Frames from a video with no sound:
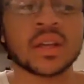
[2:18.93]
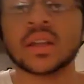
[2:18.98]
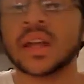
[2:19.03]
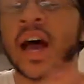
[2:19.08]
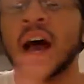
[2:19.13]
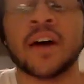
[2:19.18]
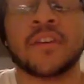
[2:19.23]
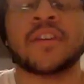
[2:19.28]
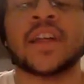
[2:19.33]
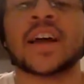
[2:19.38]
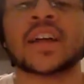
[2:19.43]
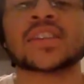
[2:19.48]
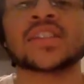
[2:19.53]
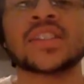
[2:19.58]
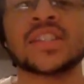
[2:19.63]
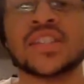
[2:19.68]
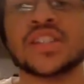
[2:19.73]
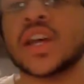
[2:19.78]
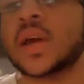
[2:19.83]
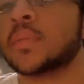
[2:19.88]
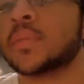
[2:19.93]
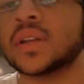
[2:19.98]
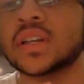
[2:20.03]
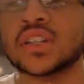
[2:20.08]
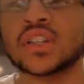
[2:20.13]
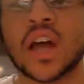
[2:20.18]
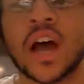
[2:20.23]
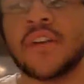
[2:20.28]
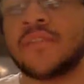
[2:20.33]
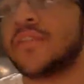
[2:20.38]
I like Jamie
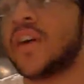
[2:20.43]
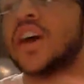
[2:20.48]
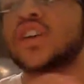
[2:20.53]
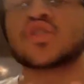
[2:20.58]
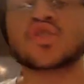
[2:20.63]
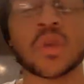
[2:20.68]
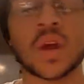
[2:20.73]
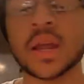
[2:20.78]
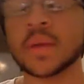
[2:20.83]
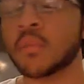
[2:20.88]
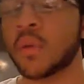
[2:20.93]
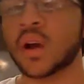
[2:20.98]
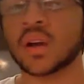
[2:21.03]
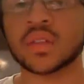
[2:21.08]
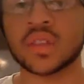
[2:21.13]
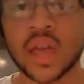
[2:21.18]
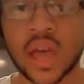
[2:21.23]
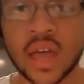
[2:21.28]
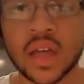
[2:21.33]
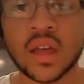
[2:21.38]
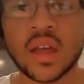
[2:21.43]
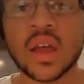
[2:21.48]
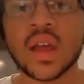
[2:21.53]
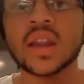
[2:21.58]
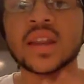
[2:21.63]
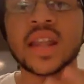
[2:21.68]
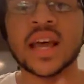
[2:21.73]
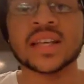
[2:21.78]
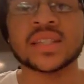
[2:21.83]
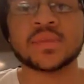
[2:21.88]
if I trademark that,
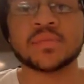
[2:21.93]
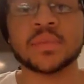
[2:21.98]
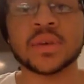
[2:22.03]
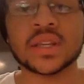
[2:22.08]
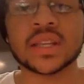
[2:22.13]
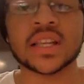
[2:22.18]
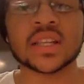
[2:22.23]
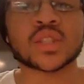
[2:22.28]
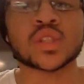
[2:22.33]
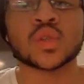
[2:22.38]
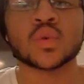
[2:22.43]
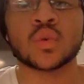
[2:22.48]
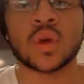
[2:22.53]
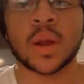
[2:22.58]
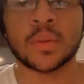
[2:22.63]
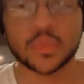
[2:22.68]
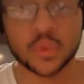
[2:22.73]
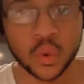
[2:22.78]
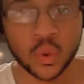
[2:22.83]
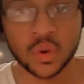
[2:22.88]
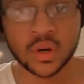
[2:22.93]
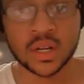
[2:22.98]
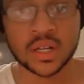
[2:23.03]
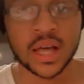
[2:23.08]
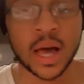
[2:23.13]
that's me. This is what I'm doing.